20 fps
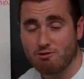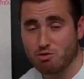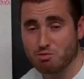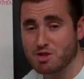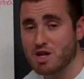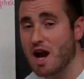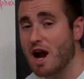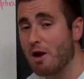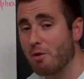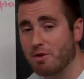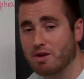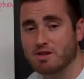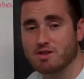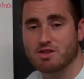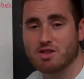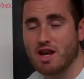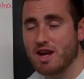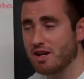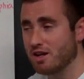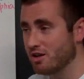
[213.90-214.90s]
from
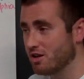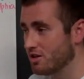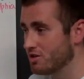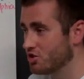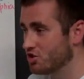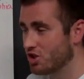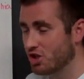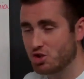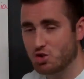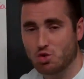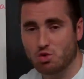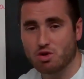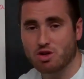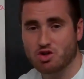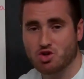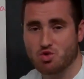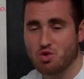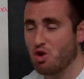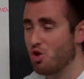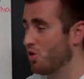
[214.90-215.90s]
tyrants and central
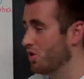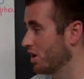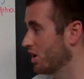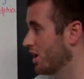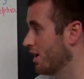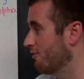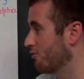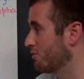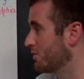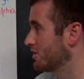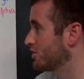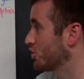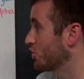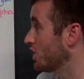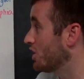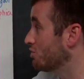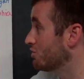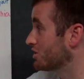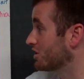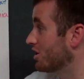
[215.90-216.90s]
control in the government. So
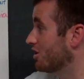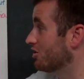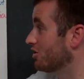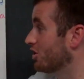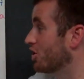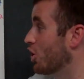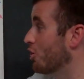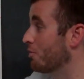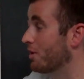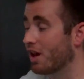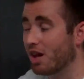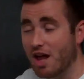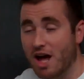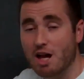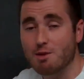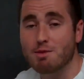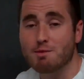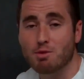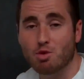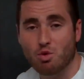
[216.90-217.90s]
he was scared to go, but a
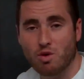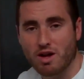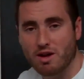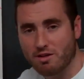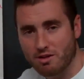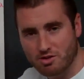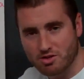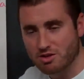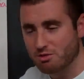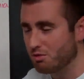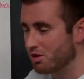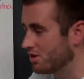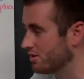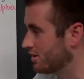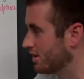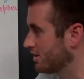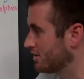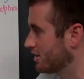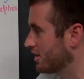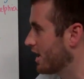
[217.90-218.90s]
lot of people went, and there were some good
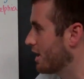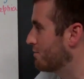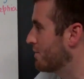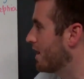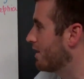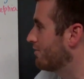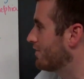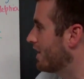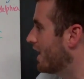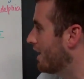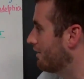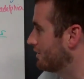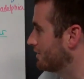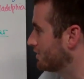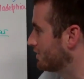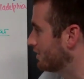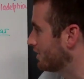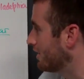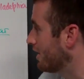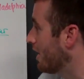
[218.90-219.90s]
things that came out of it,
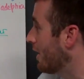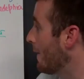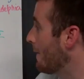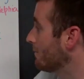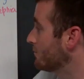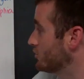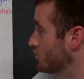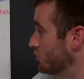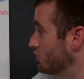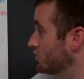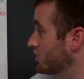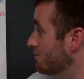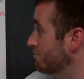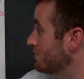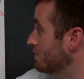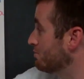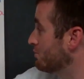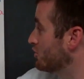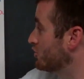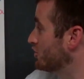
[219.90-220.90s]
obviously. So some
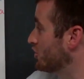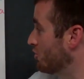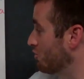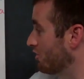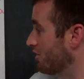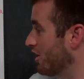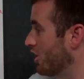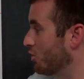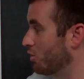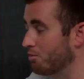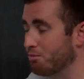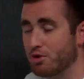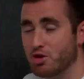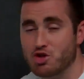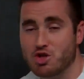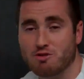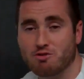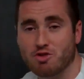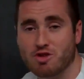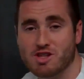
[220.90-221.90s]
members that were there were
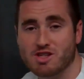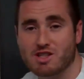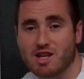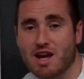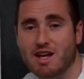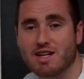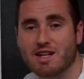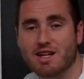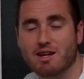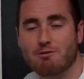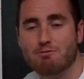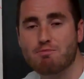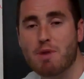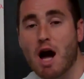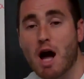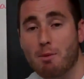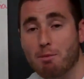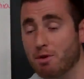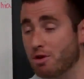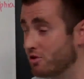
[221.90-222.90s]
pushing for this idea of
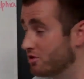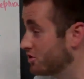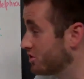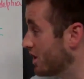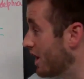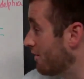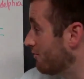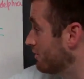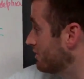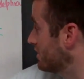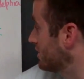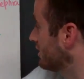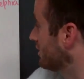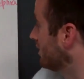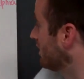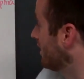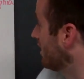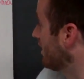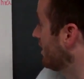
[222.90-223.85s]
popular sovereignty